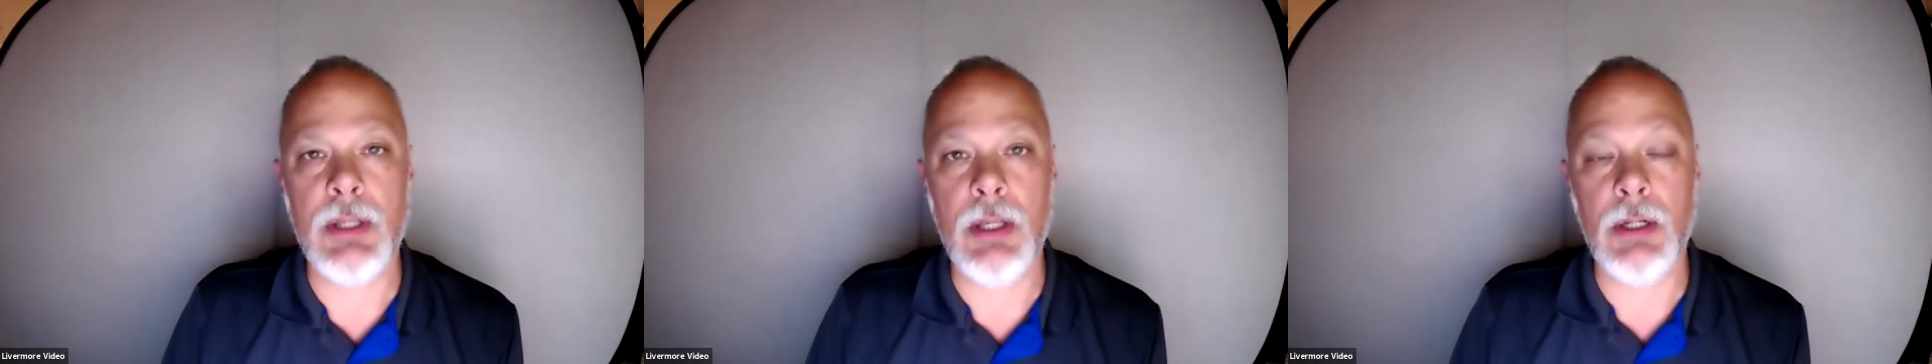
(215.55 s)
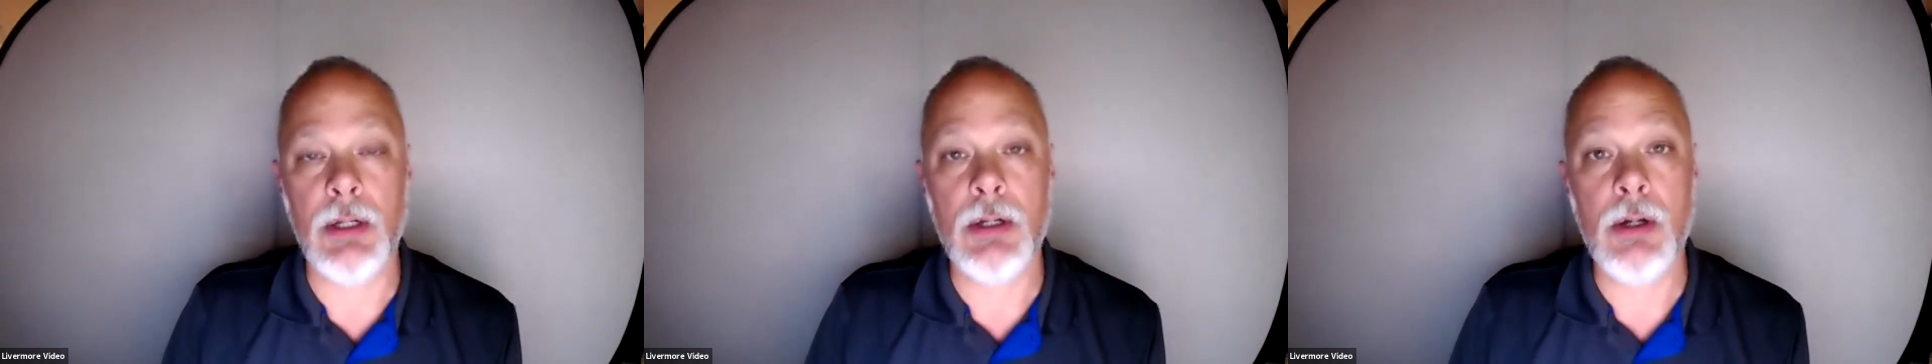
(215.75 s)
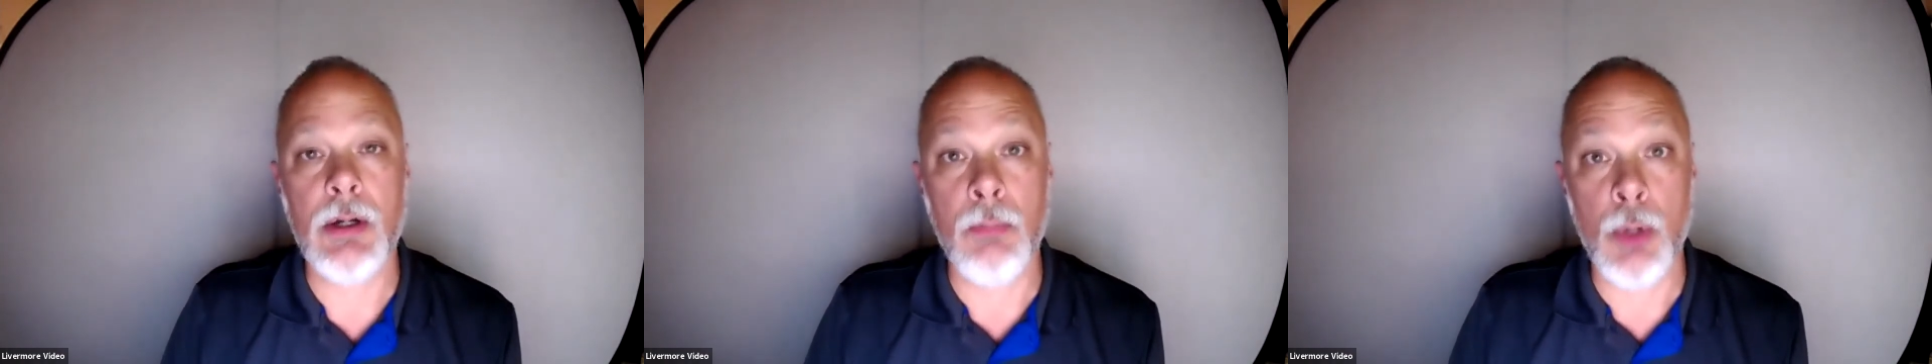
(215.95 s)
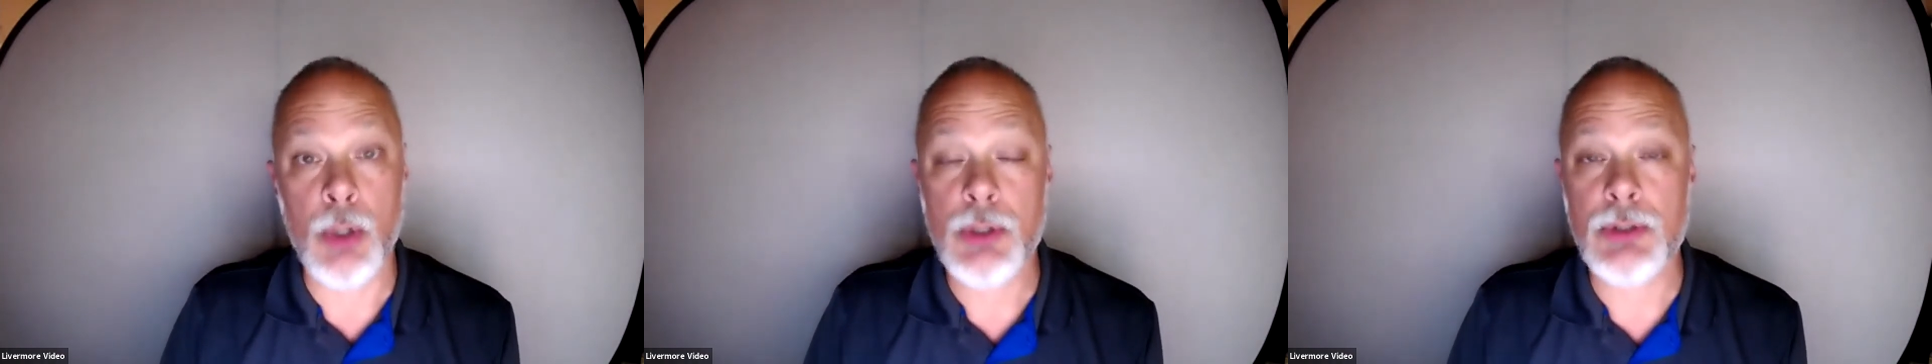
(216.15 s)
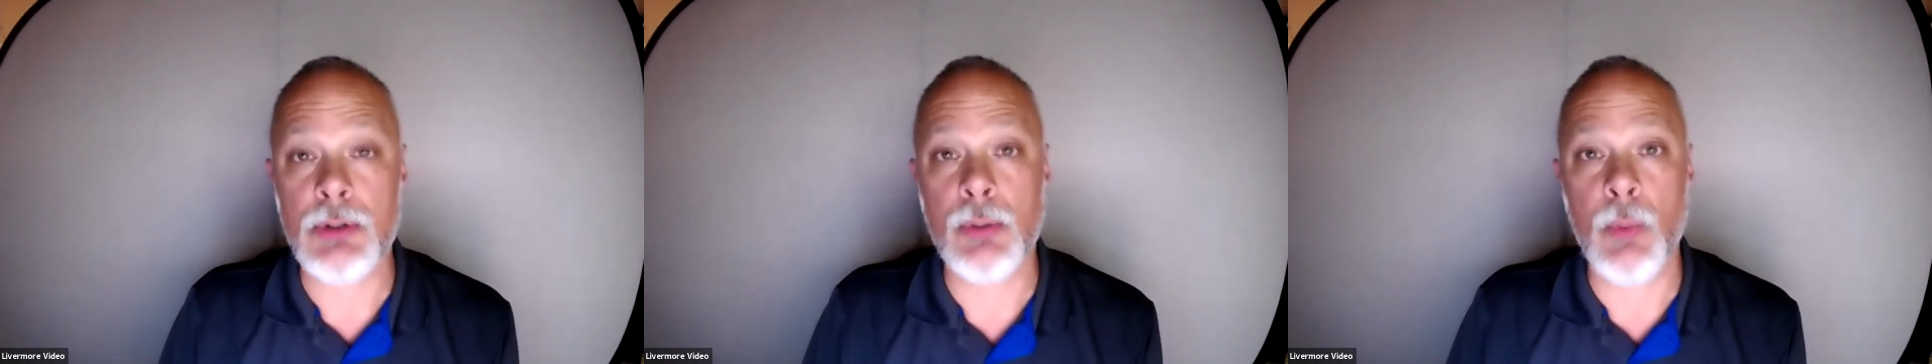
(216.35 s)
in a
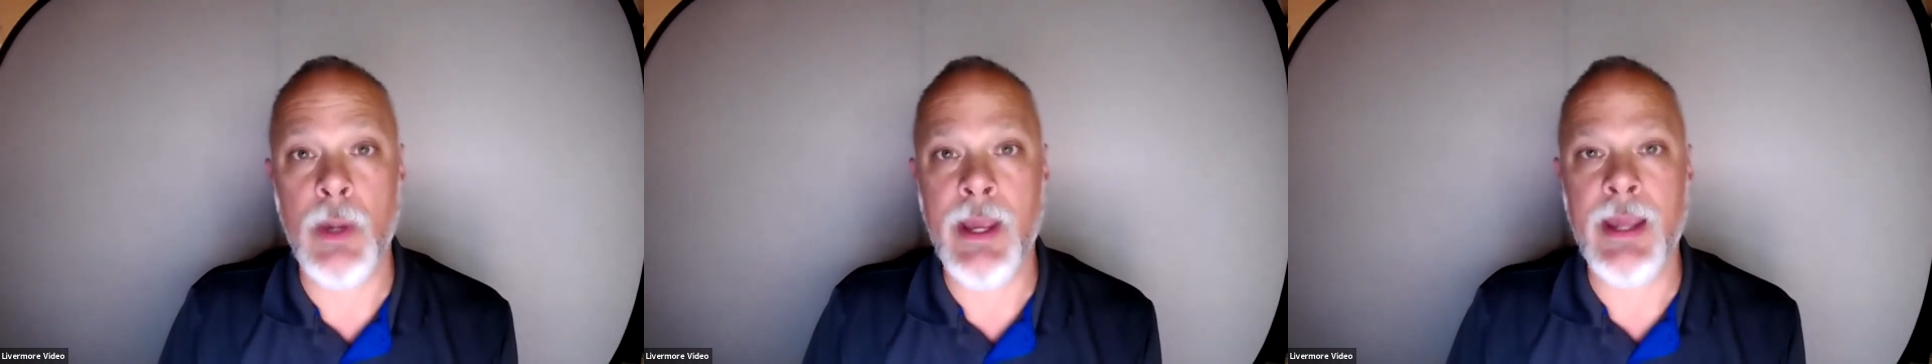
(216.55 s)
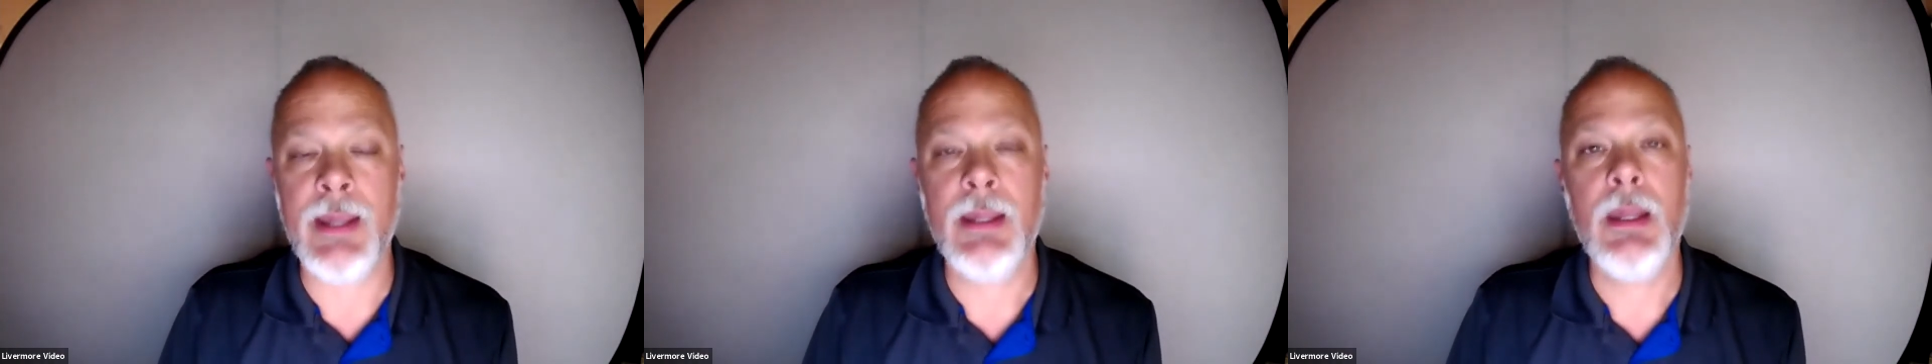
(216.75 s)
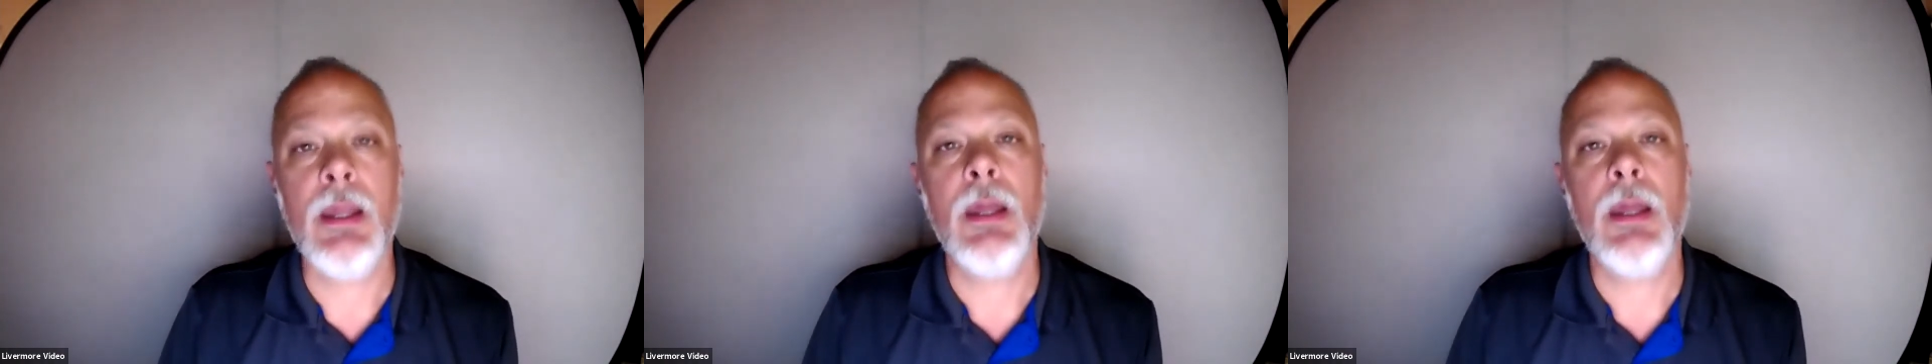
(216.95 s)
commercial way,